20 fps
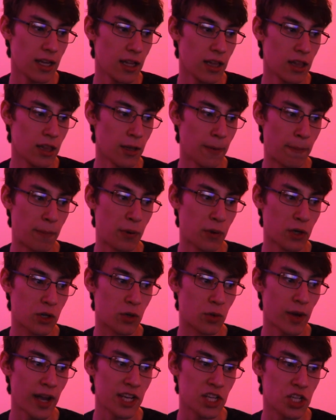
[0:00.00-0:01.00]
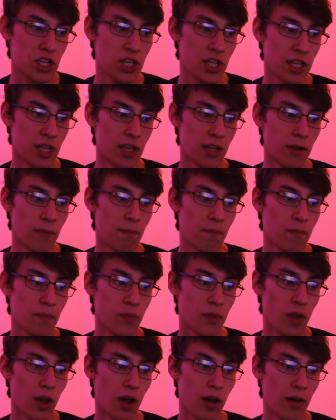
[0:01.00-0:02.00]
The progression
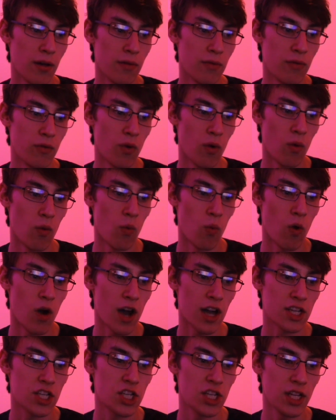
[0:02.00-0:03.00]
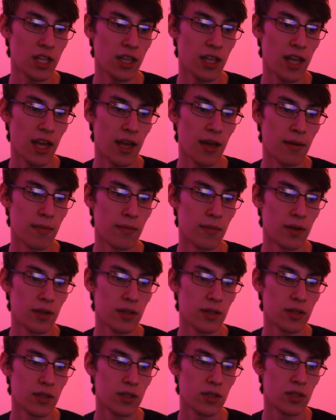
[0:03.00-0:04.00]
of watching them
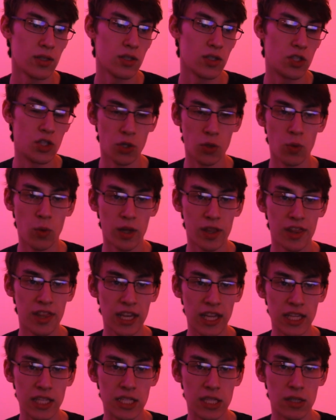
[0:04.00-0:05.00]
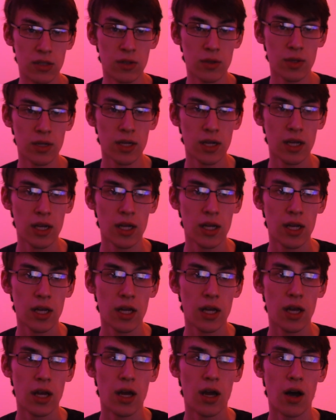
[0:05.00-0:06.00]
do what they do,
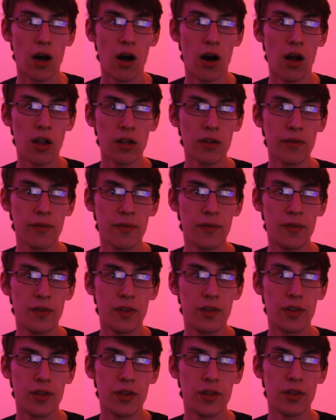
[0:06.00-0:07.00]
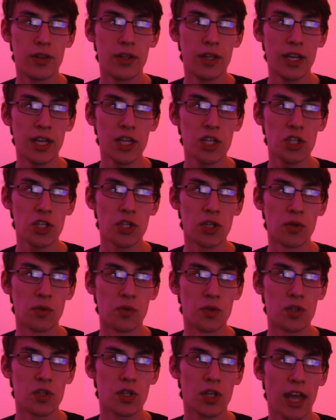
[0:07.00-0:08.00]
all of the
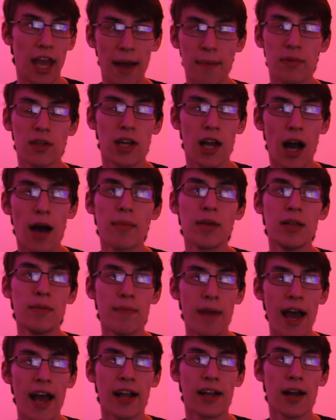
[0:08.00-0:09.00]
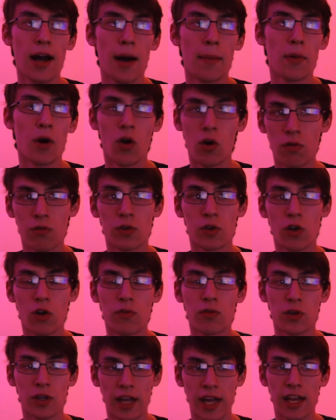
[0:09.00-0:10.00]
issues kept coming back up over and
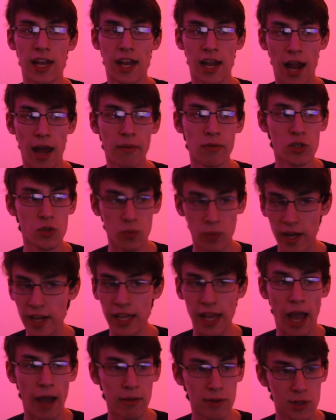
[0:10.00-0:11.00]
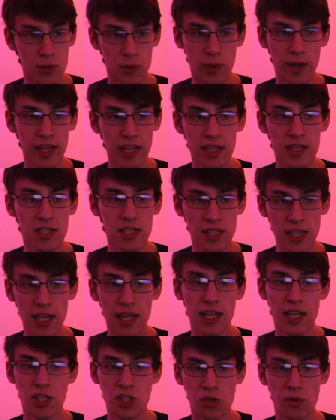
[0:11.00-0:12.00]
over again, and I was ready. I was ready to see
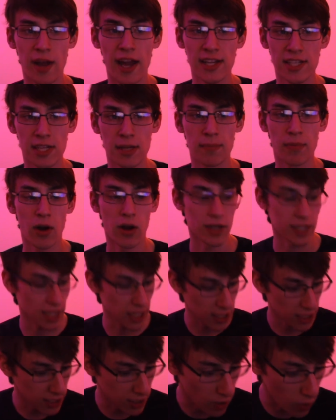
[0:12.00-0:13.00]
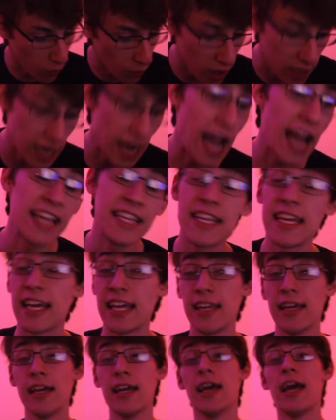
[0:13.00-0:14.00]
it in Jurassic Park, and you know what? I
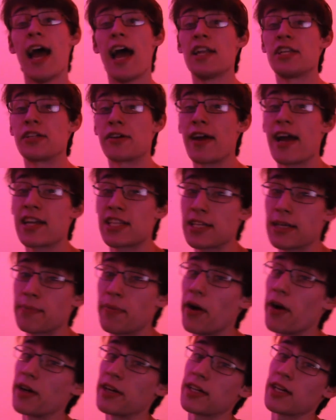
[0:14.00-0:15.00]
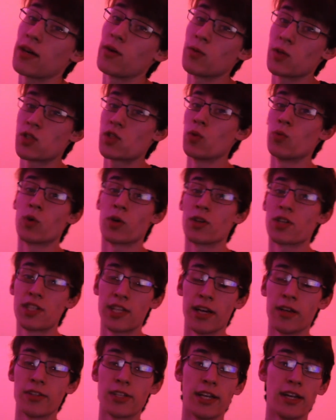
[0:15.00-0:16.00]
did. And Jurassic Park was the worst
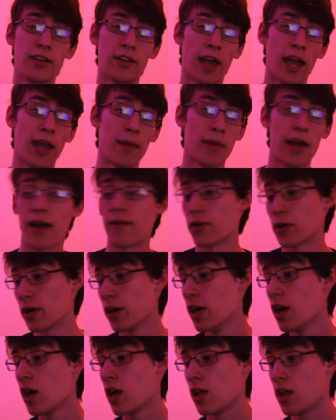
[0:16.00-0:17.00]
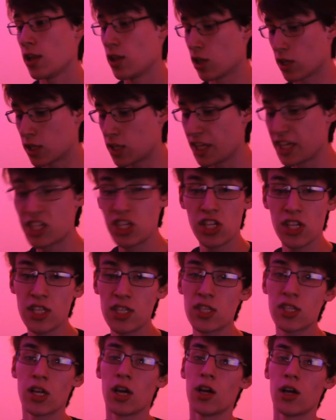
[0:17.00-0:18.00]
Telltale game ever. The
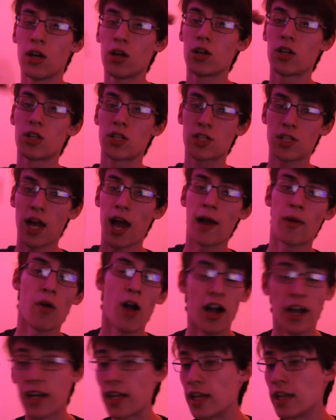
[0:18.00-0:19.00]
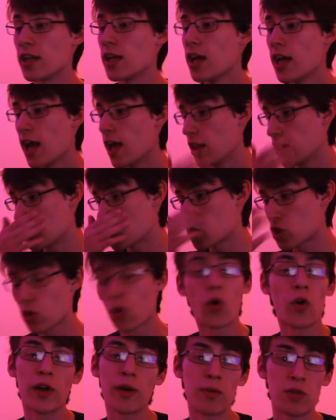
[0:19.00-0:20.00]
glitches skyrocketed. The
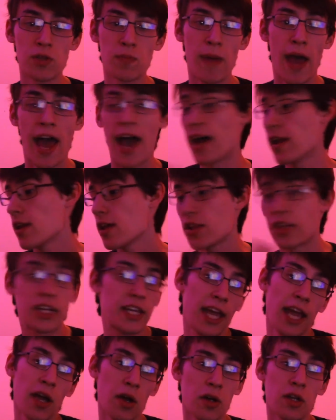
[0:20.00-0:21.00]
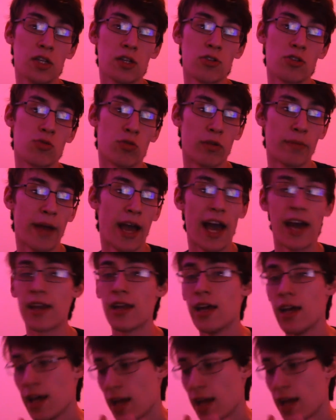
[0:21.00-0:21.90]
story was bad. The characters were bad.